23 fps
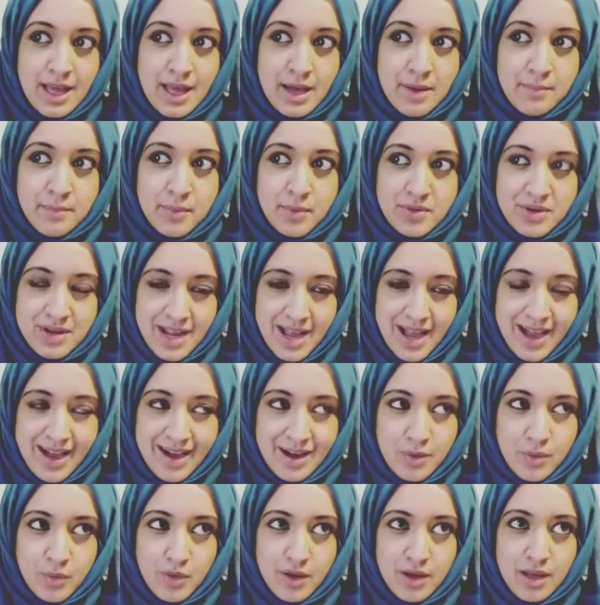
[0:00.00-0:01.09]
But
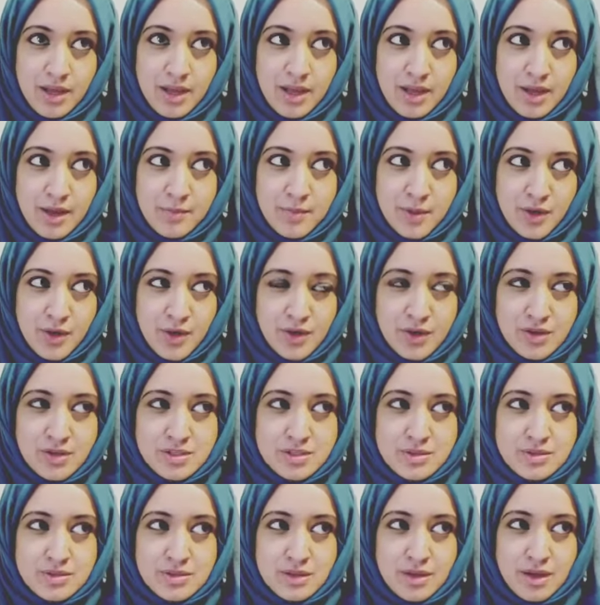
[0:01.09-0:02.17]
now,
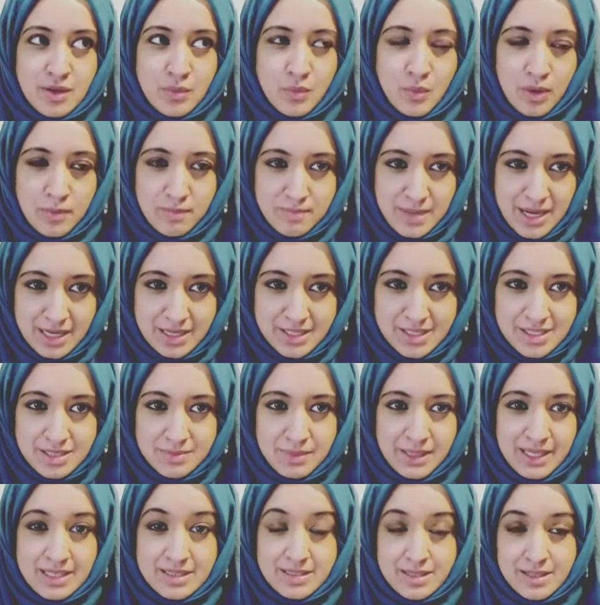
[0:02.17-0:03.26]
because what matters to
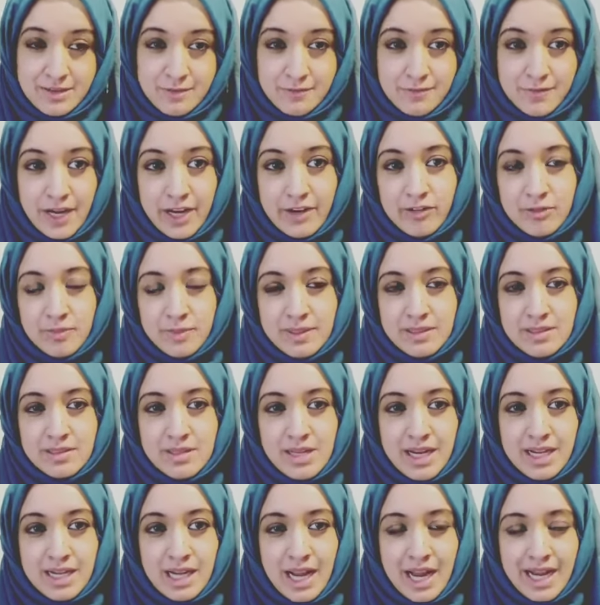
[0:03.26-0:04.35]
me is environment,
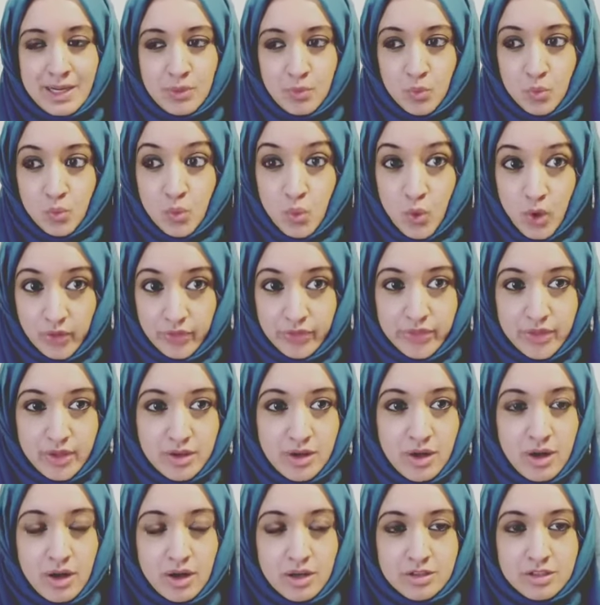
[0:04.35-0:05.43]
and I want the
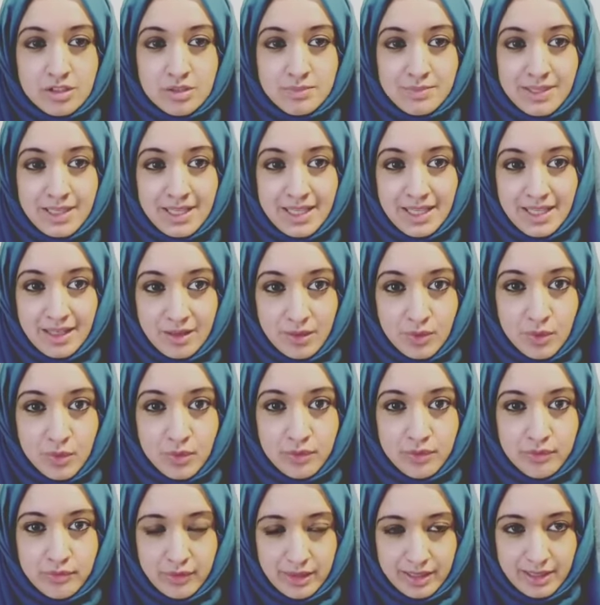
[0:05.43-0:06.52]
car to be
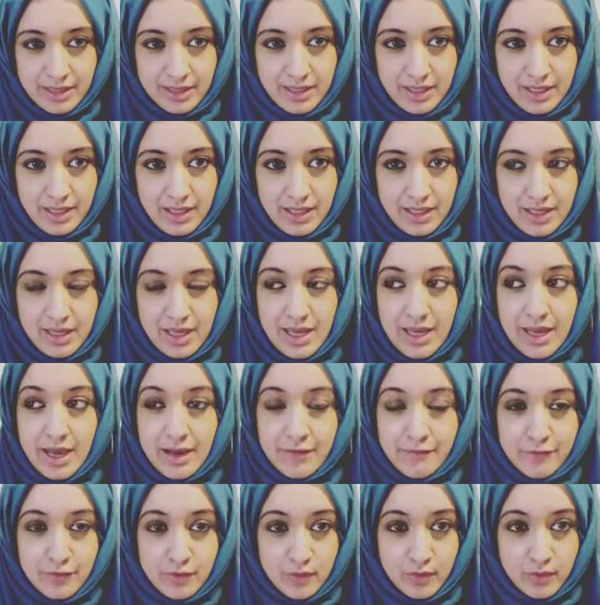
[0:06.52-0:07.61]
eco-friendly
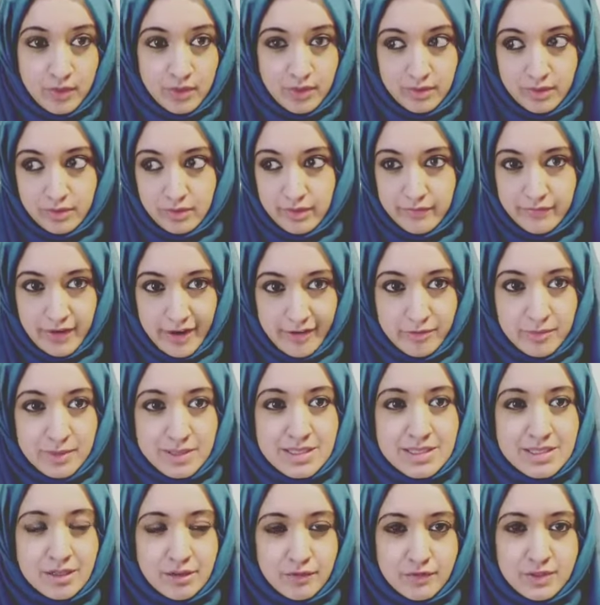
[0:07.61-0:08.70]
for the environment,
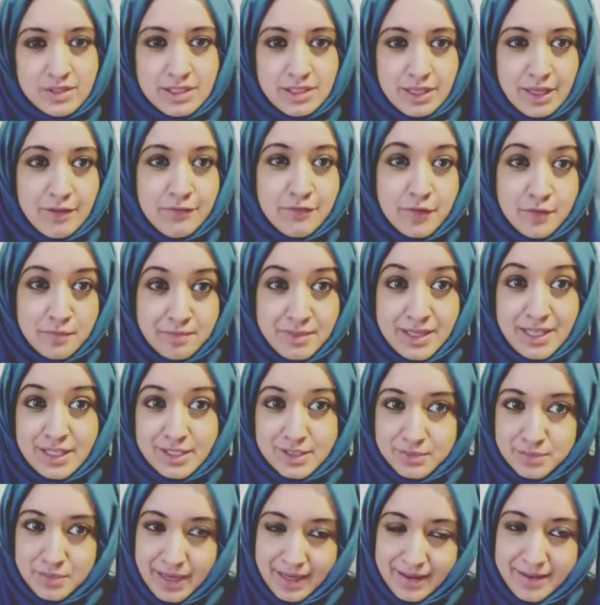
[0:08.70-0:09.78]
and obviously for me as
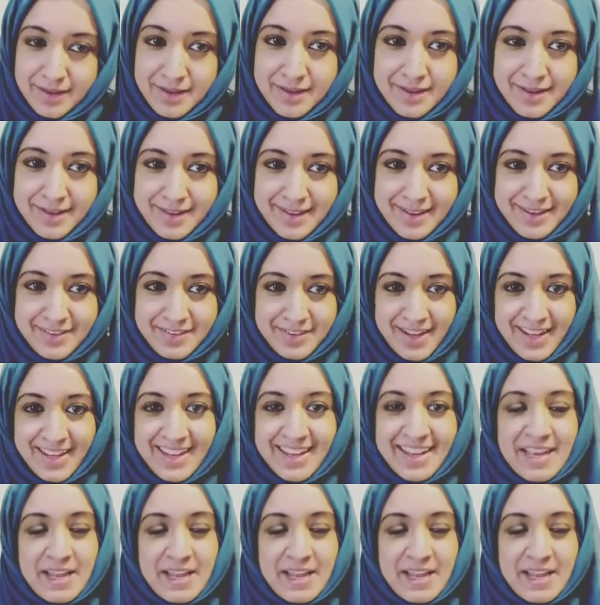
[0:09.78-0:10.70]
well, right?